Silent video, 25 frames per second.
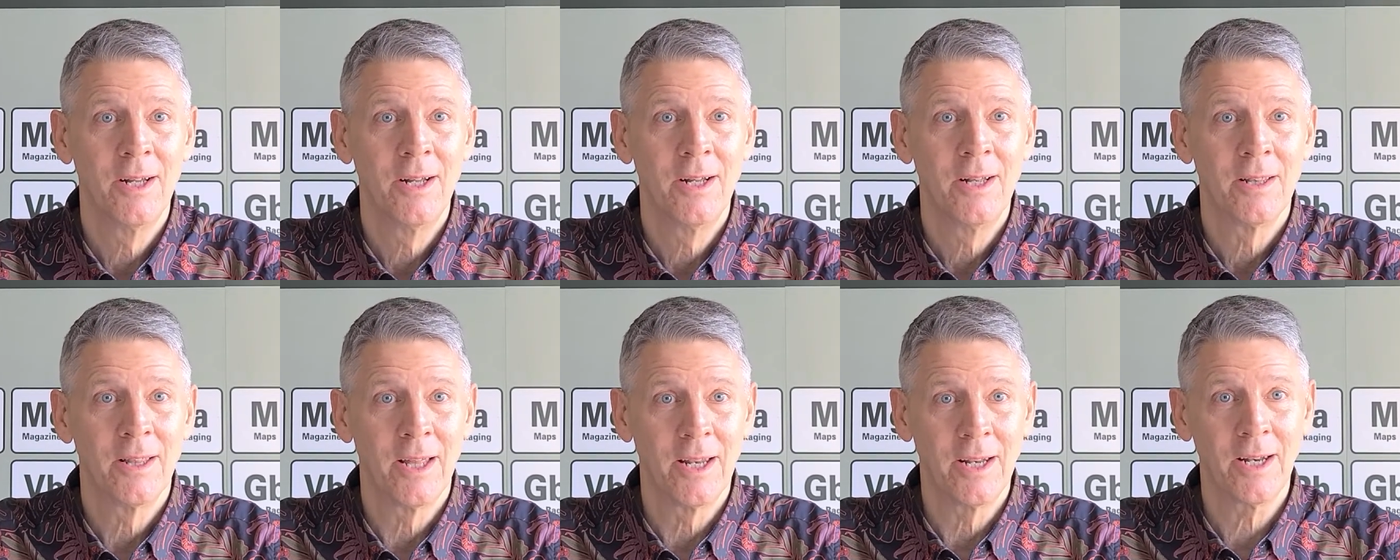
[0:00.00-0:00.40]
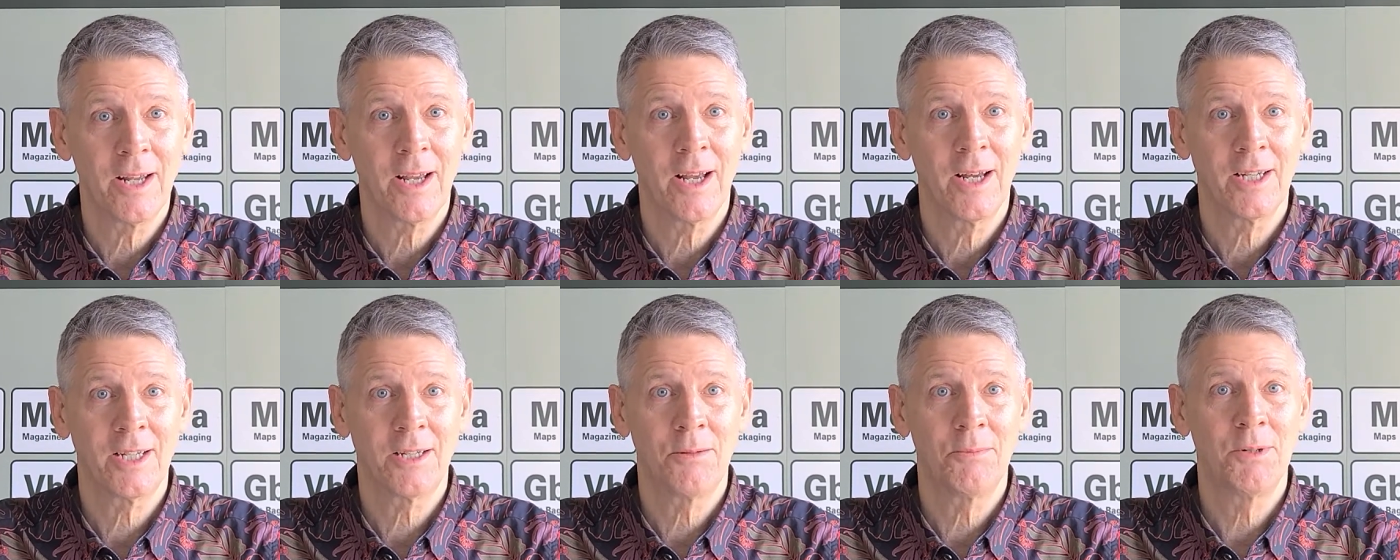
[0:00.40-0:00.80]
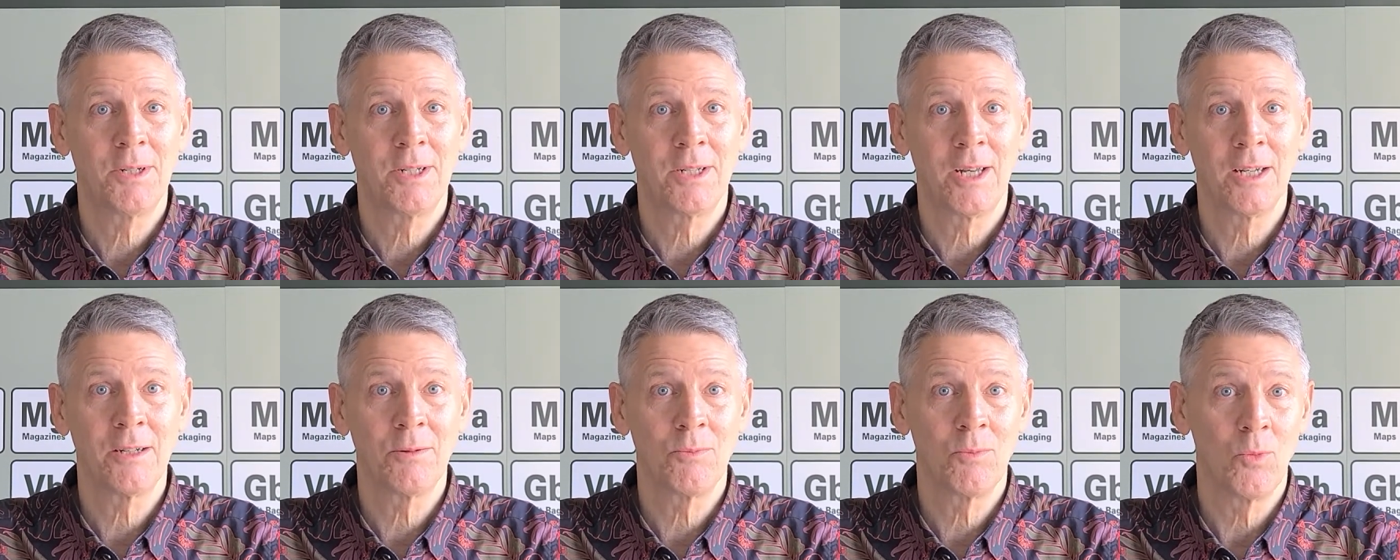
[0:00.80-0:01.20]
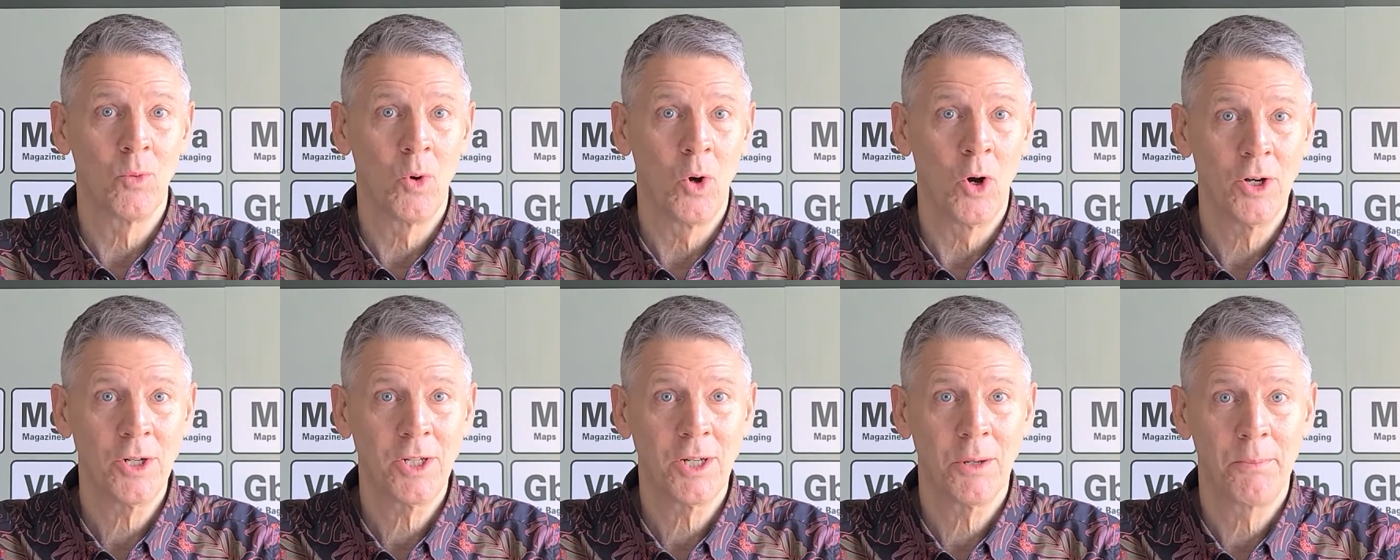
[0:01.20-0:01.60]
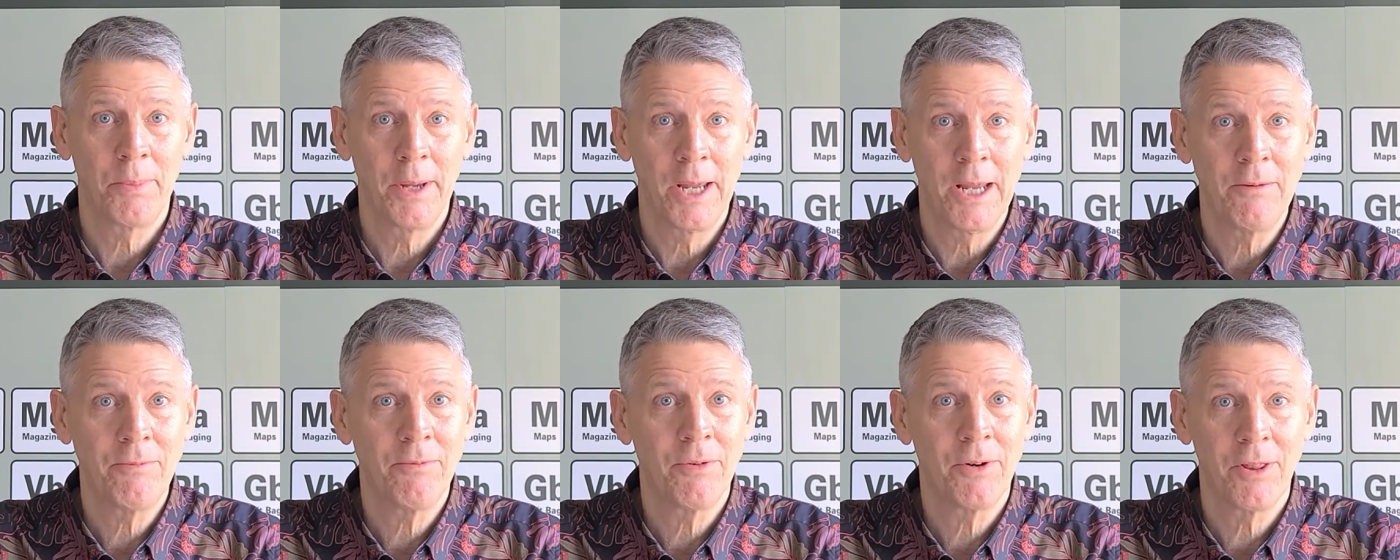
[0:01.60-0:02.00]
Then the customer doesn't want to
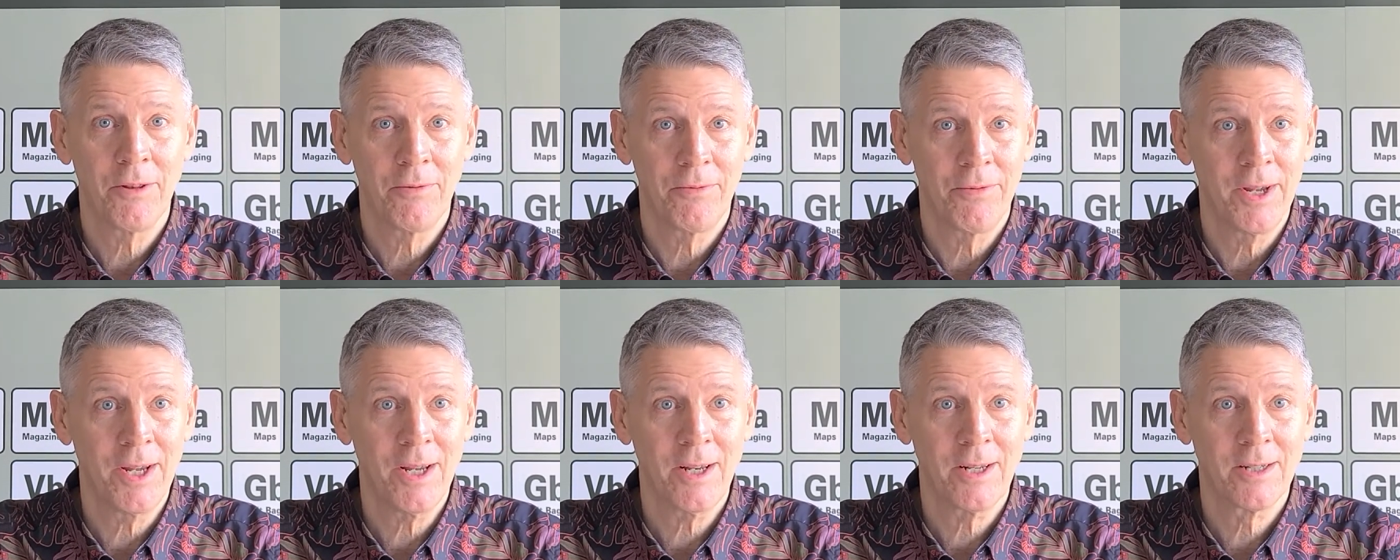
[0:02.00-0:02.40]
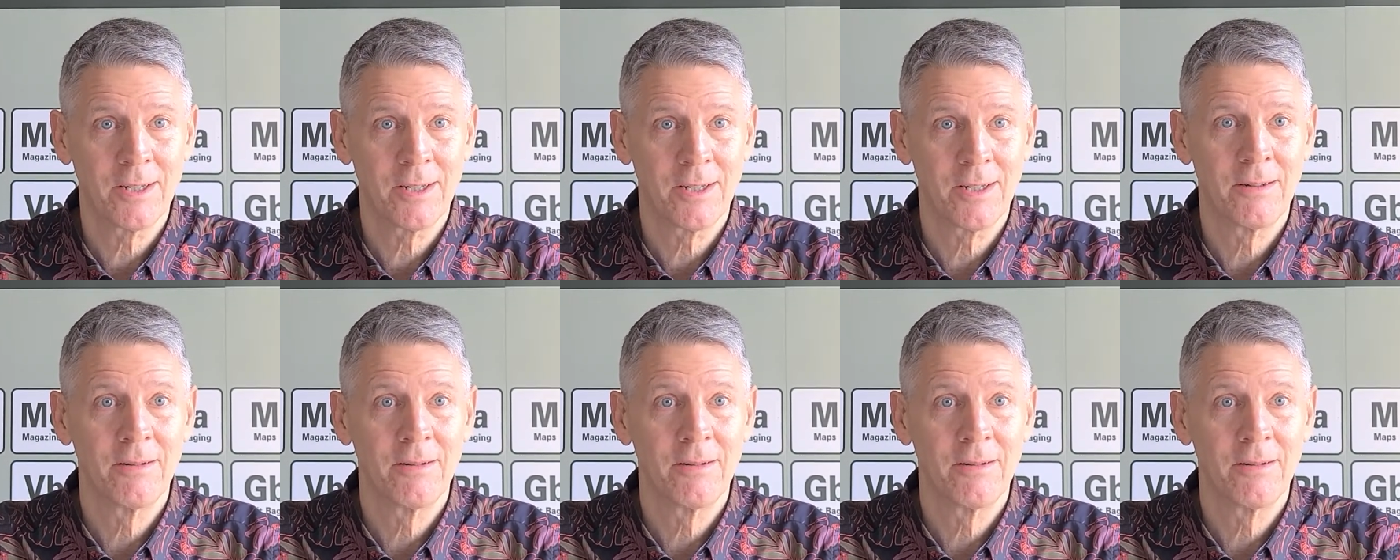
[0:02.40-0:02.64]
pay for the fix,